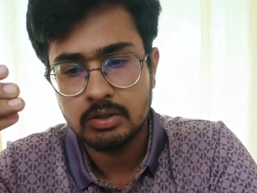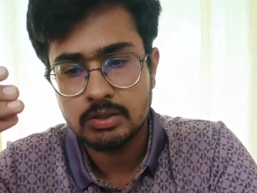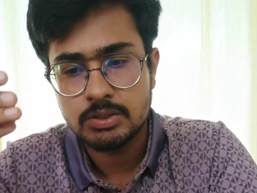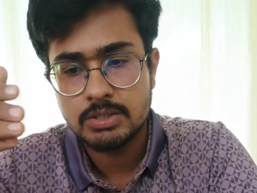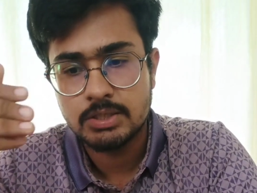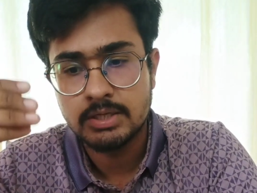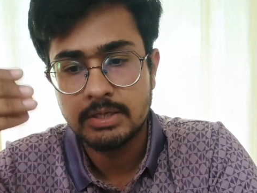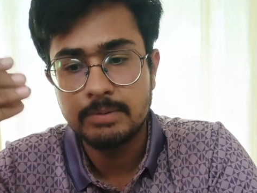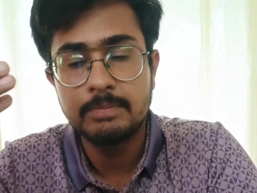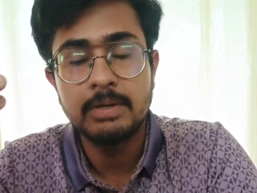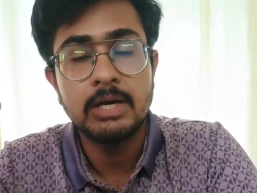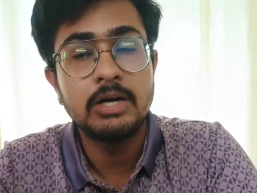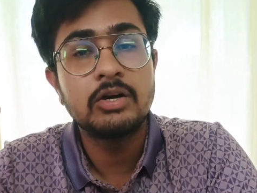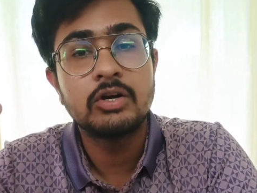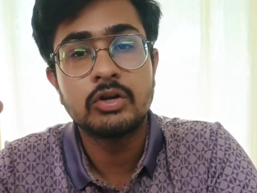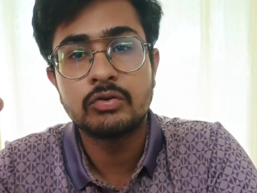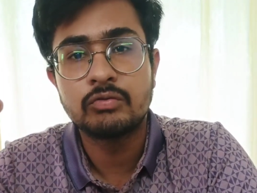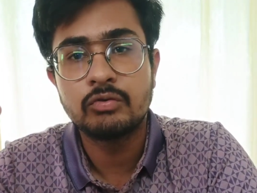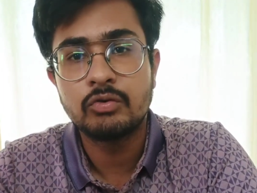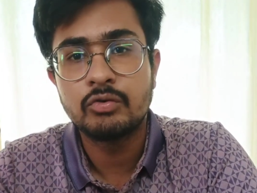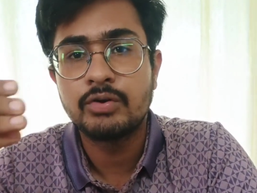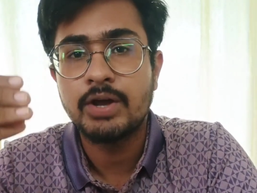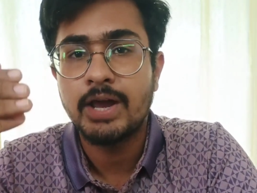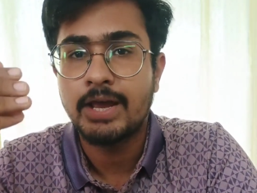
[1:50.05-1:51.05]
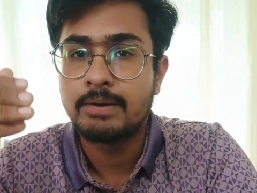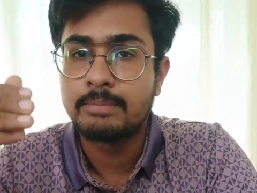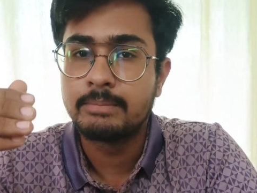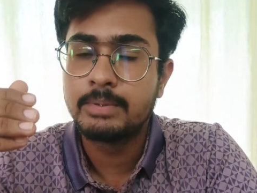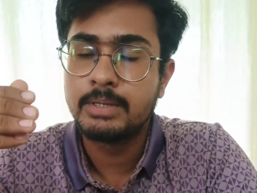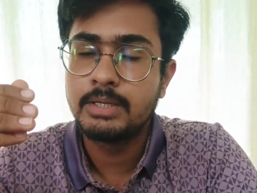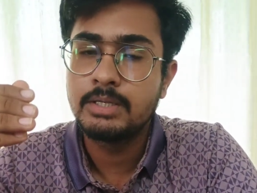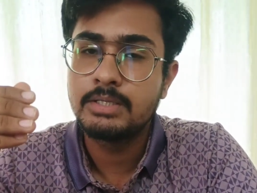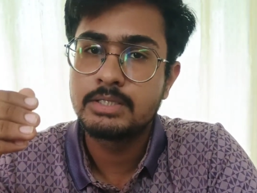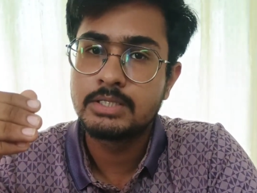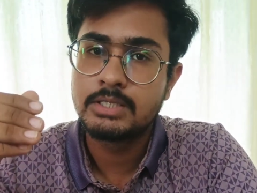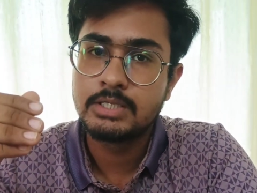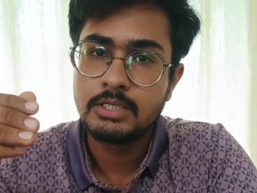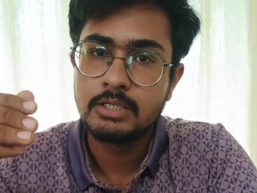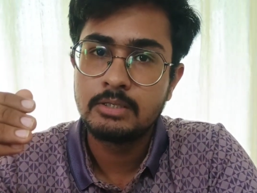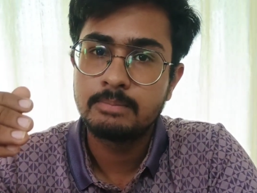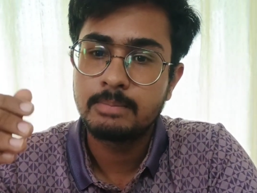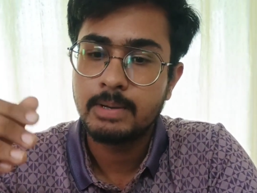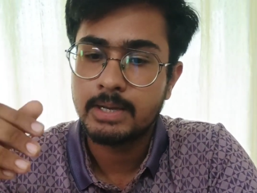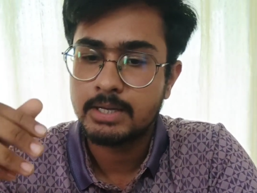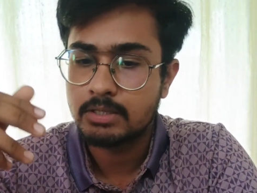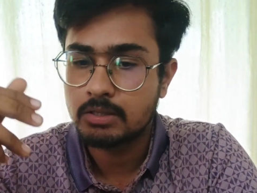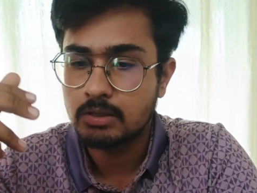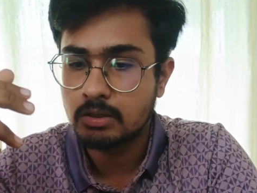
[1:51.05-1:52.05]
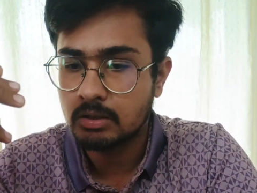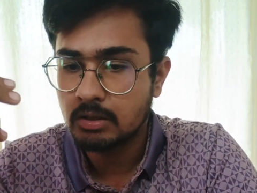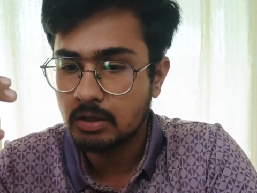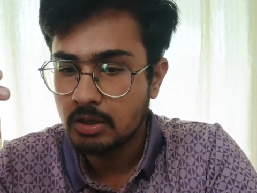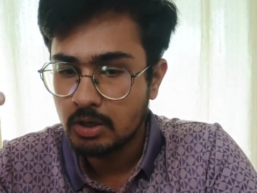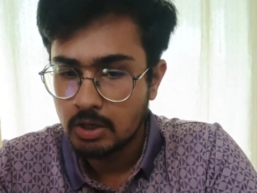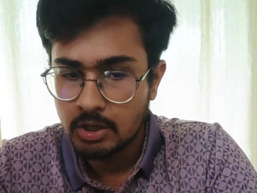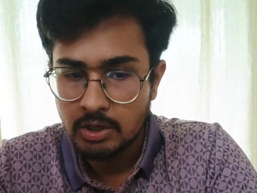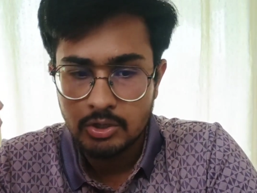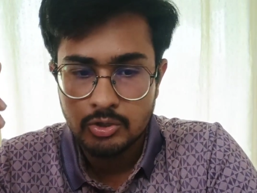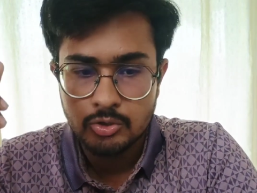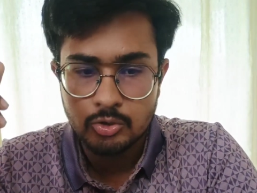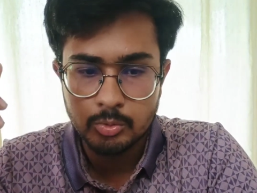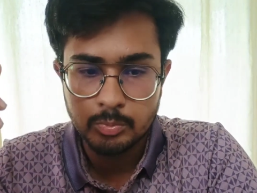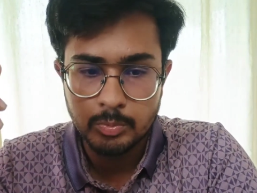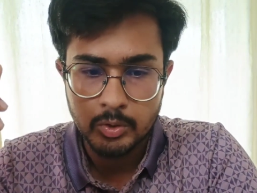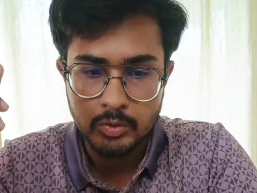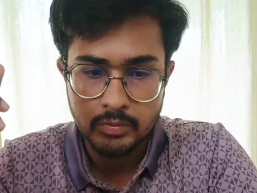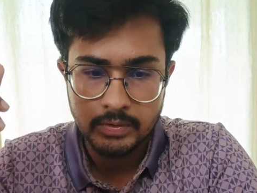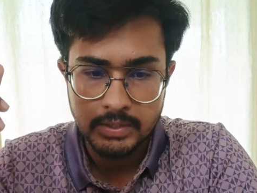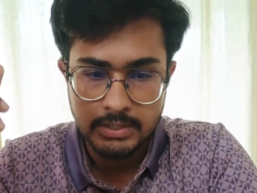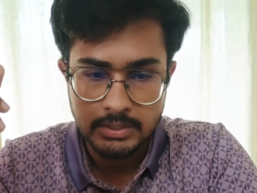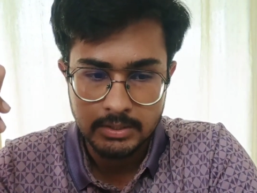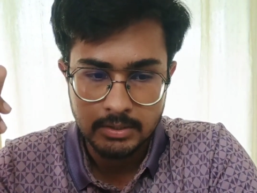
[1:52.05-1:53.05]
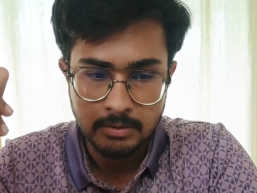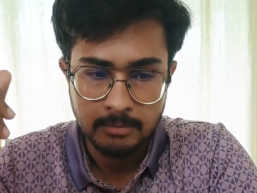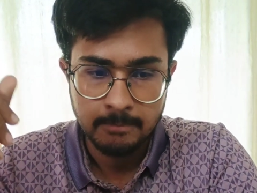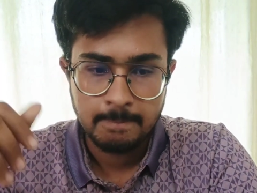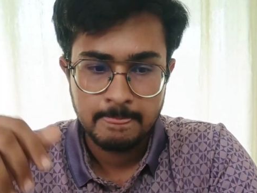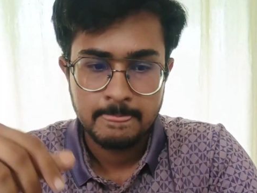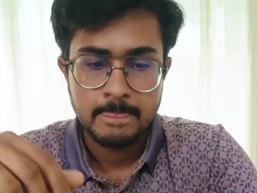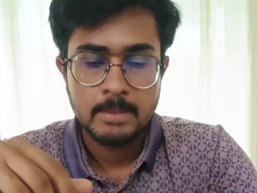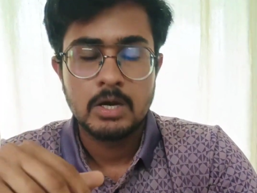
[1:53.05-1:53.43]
streamlined review can be seen by the supervisor.